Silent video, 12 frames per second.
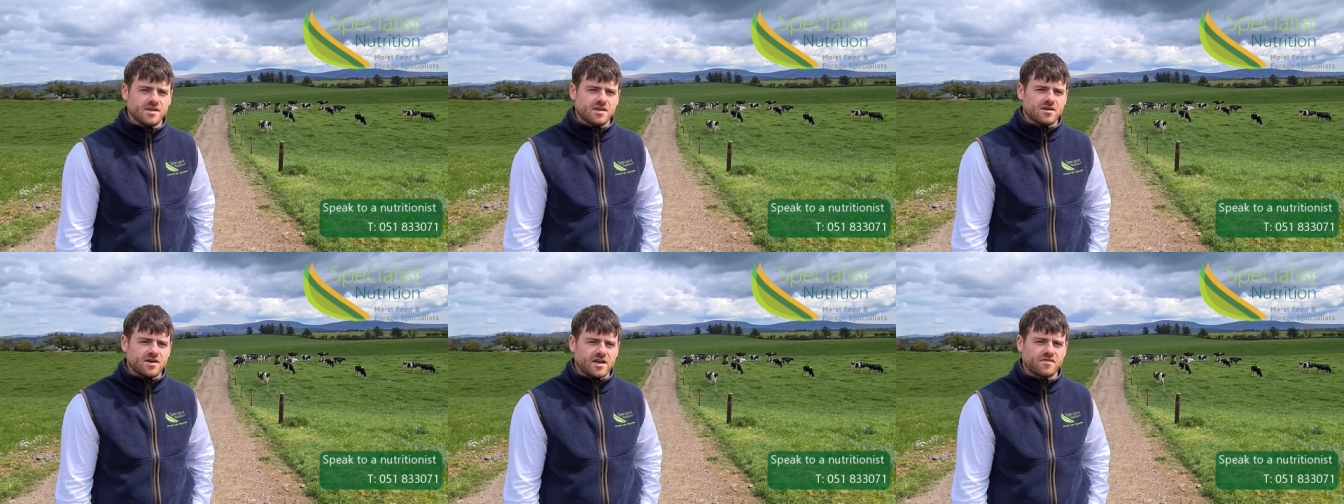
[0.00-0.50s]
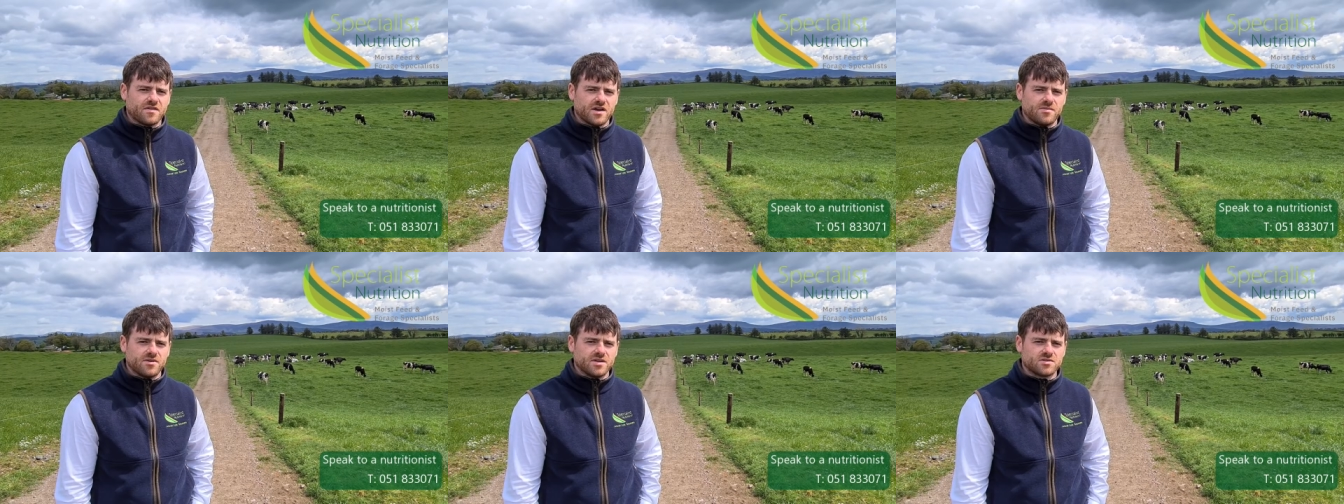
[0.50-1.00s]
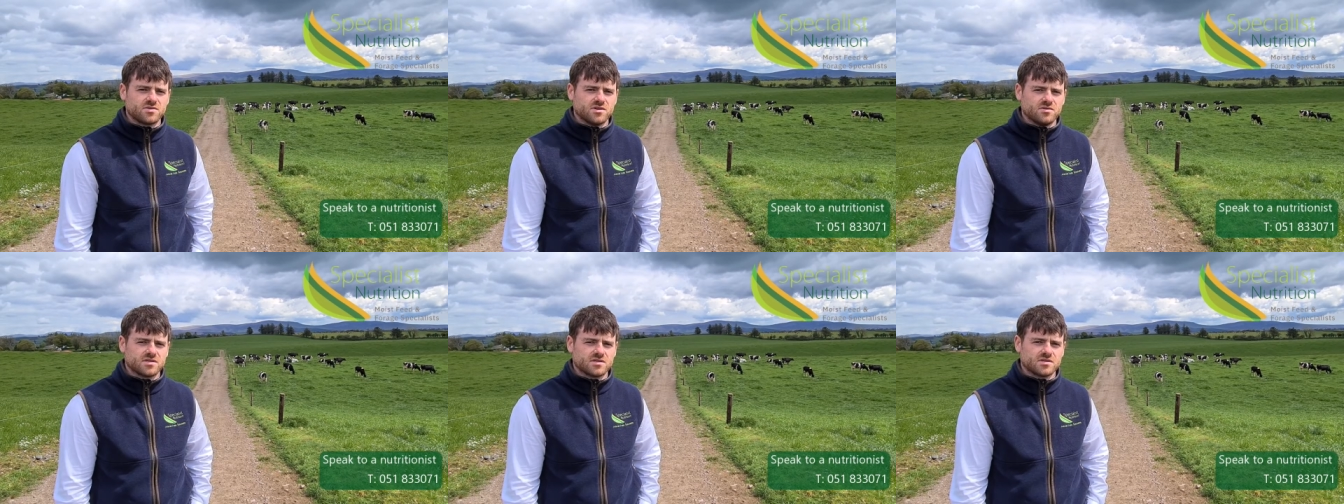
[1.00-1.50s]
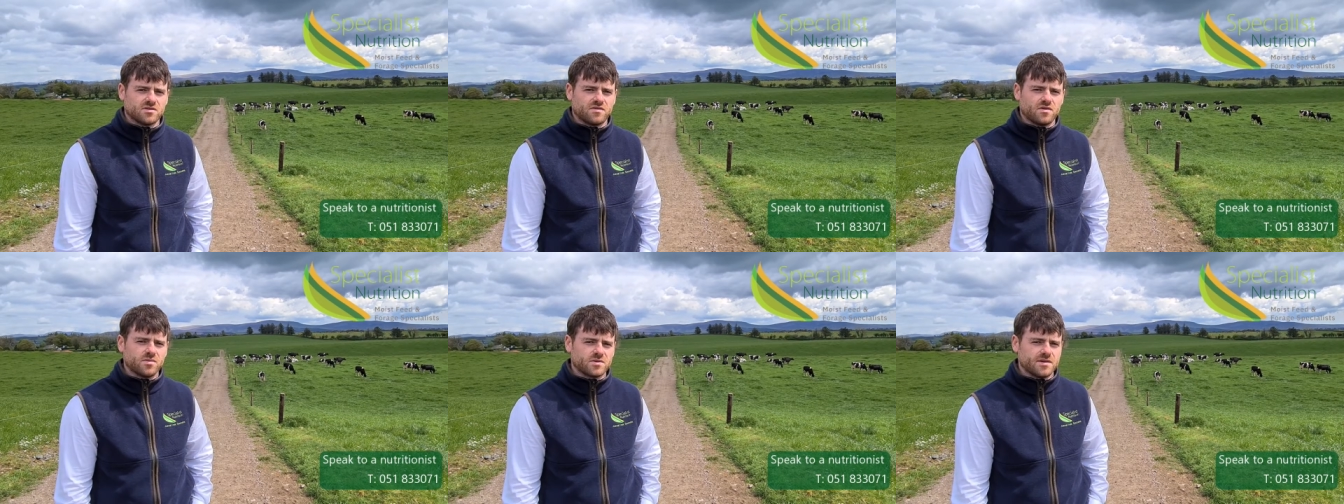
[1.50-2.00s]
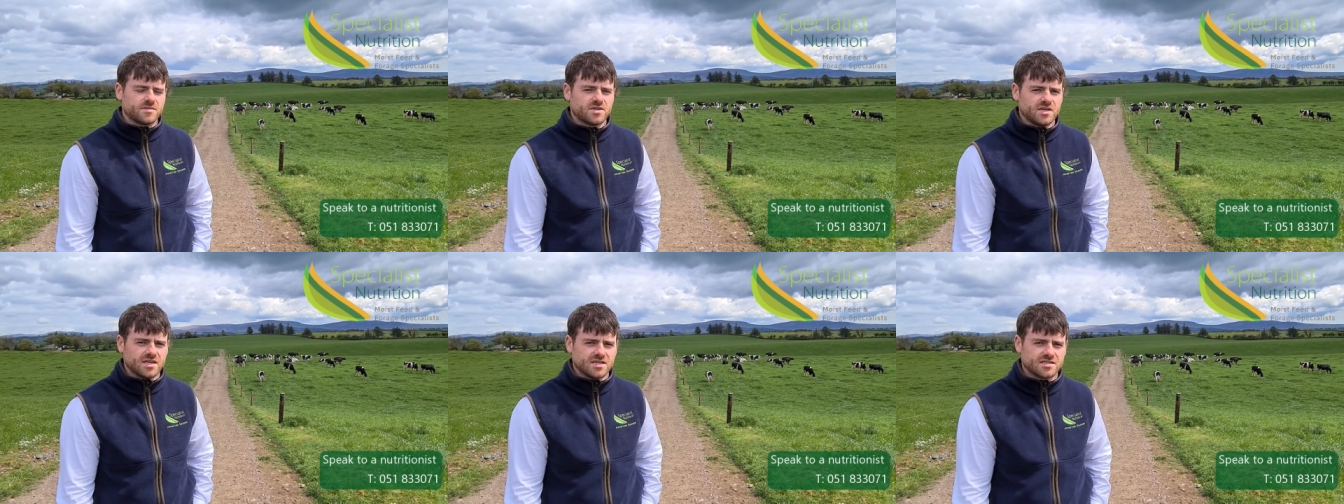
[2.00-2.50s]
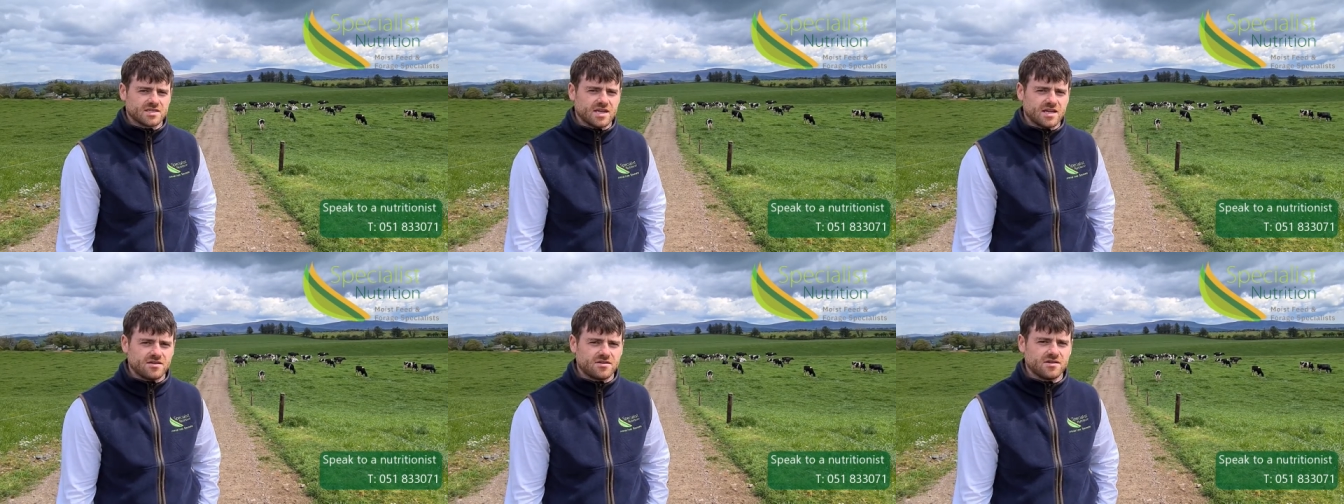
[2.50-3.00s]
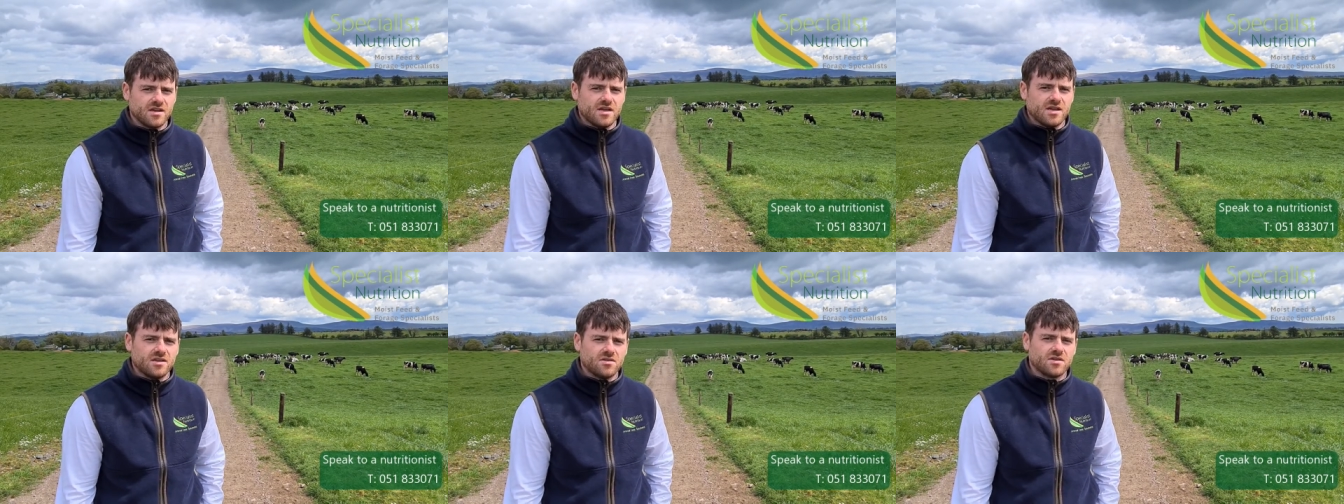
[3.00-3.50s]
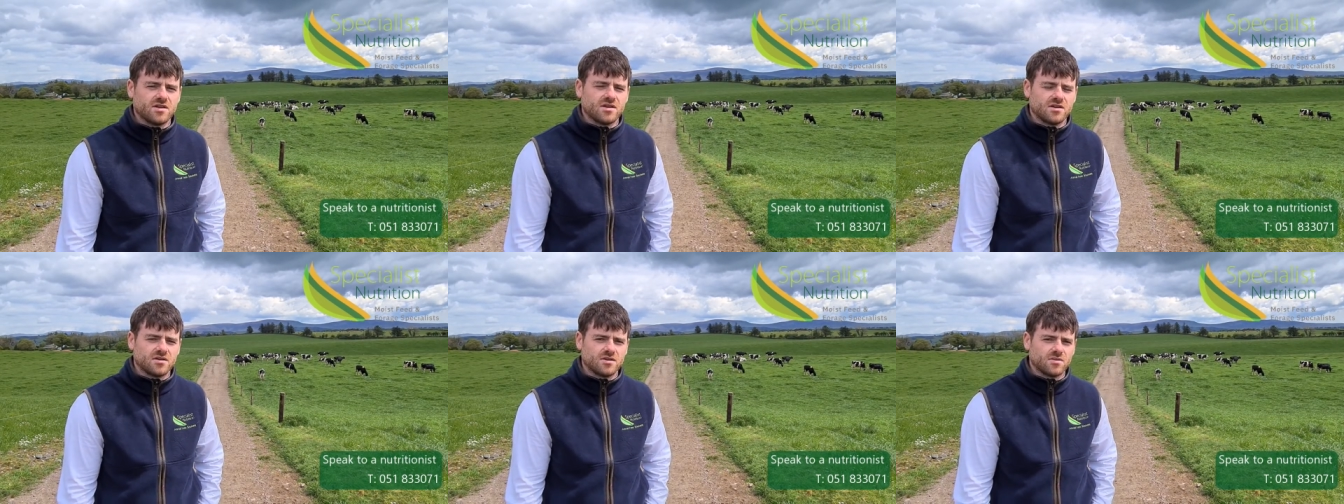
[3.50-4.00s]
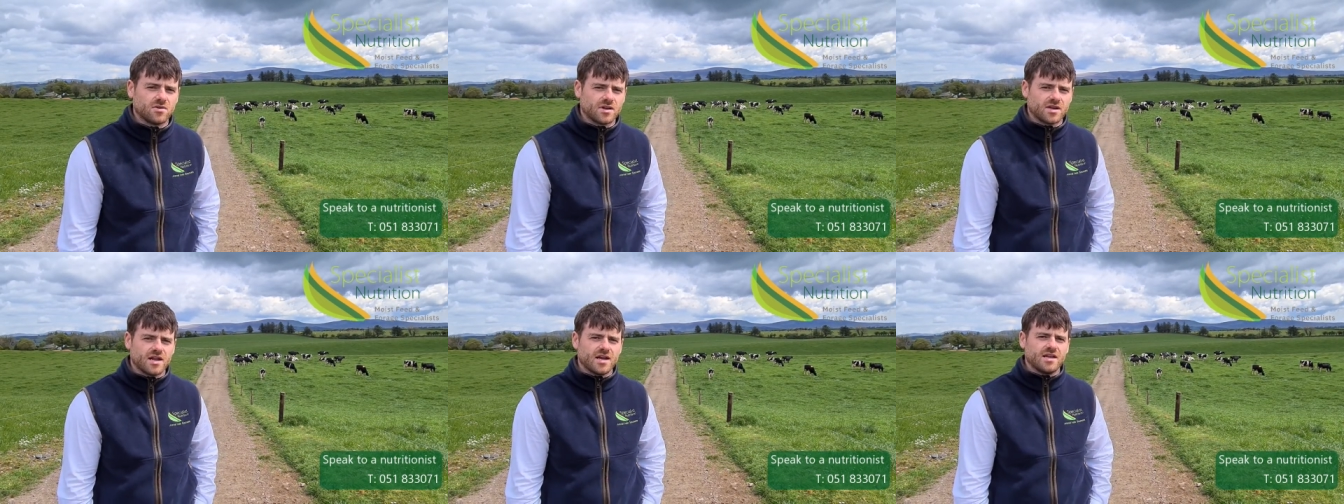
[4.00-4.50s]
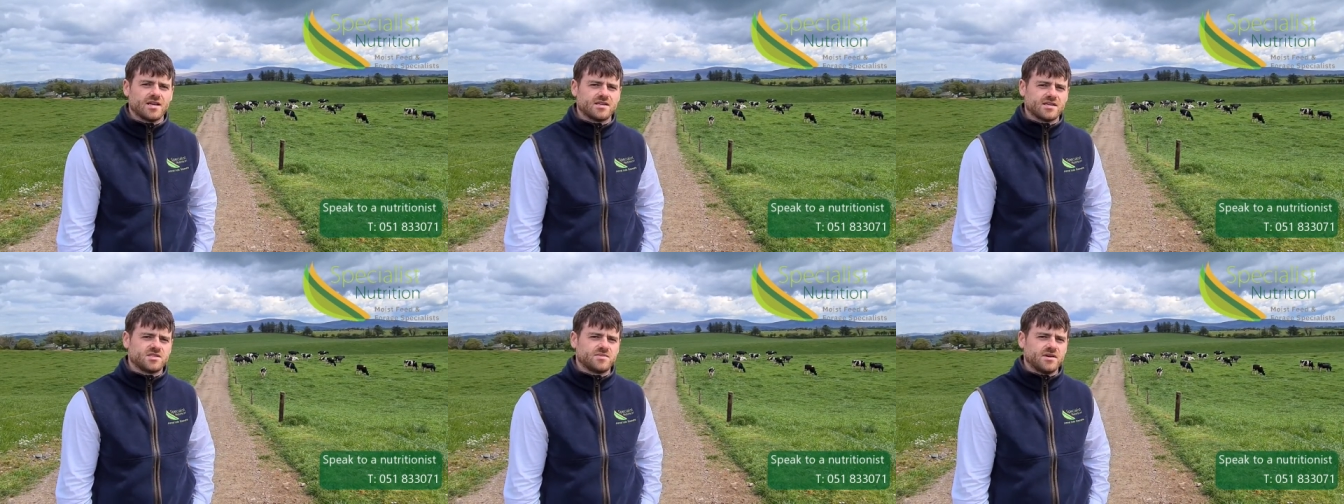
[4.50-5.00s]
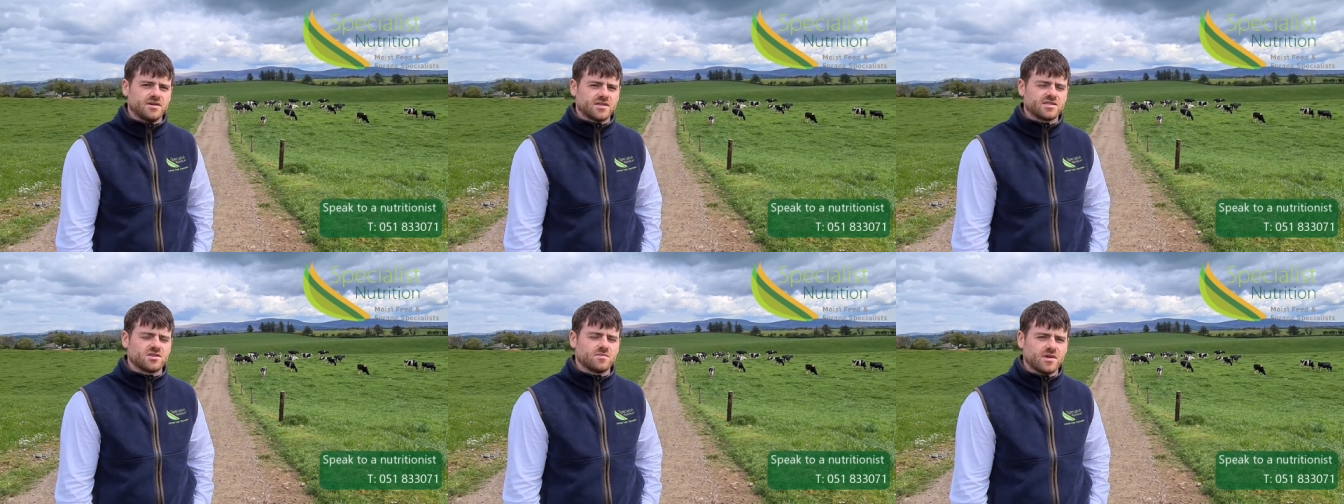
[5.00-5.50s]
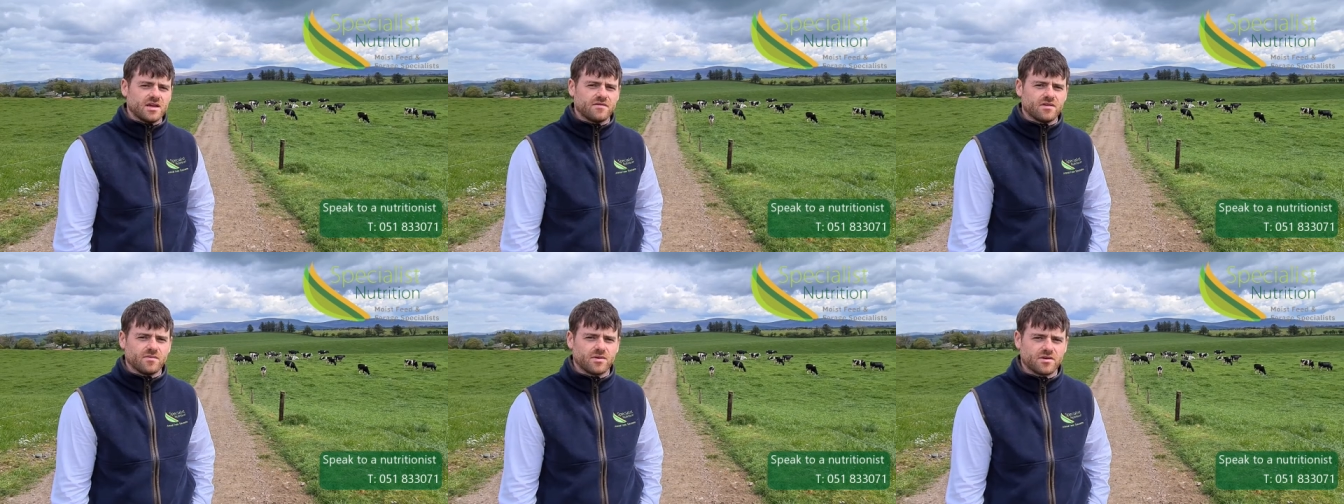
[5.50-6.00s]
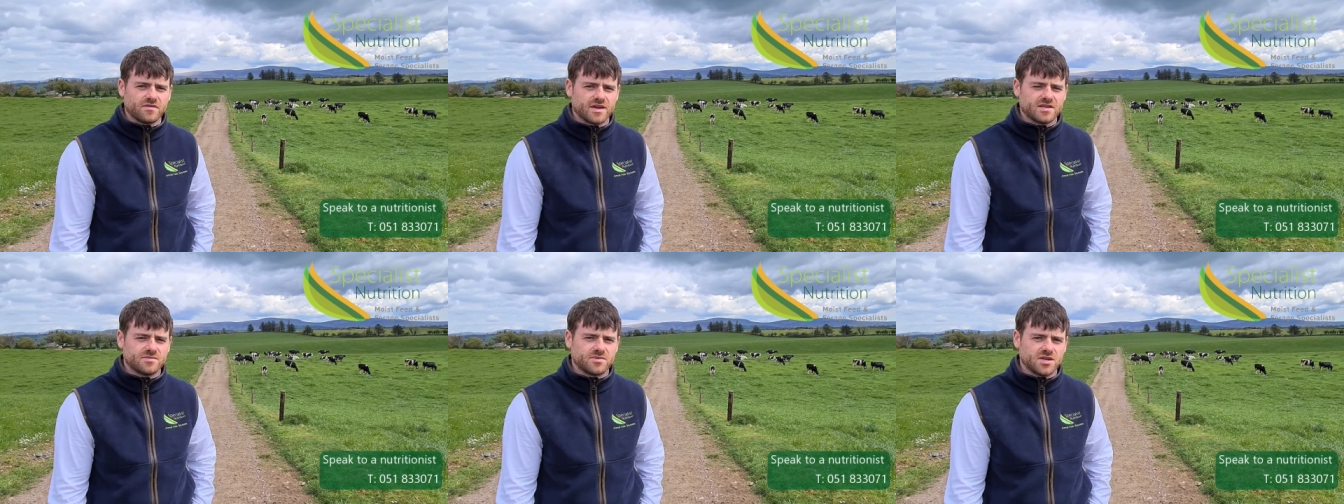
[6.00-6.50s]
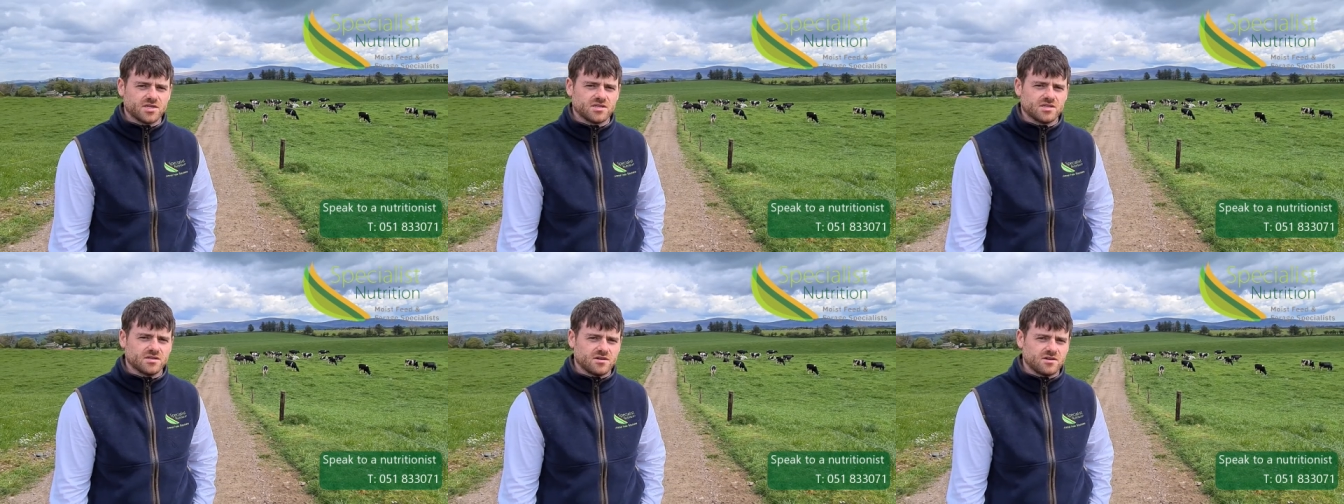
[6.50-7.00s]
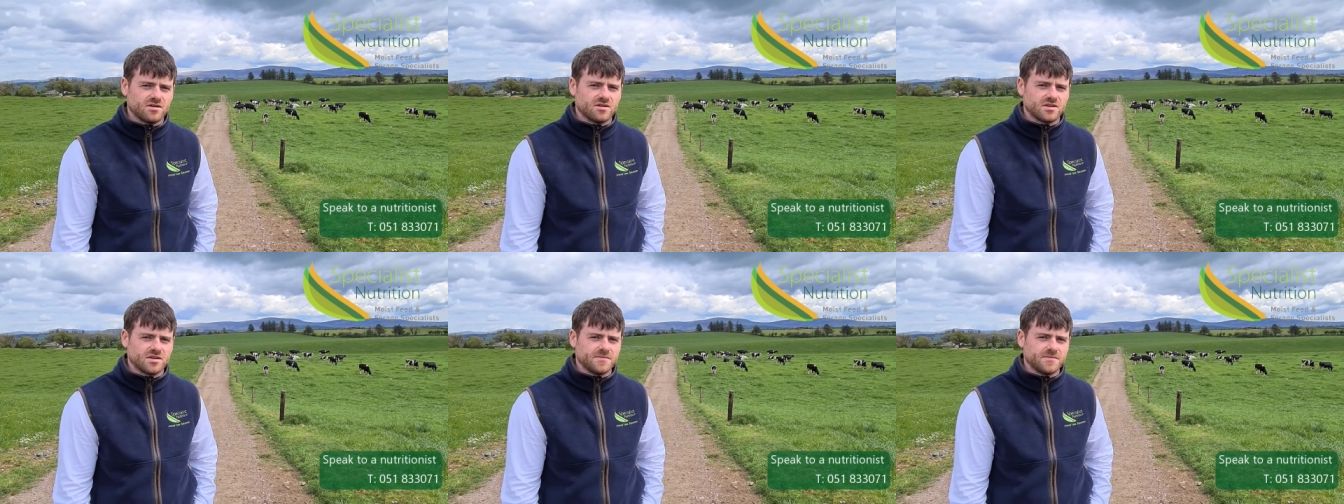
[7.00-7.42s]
grass fibre is reduced. So if you put them three things together, you're more than likely to experience some level of butterfat depression in the herd.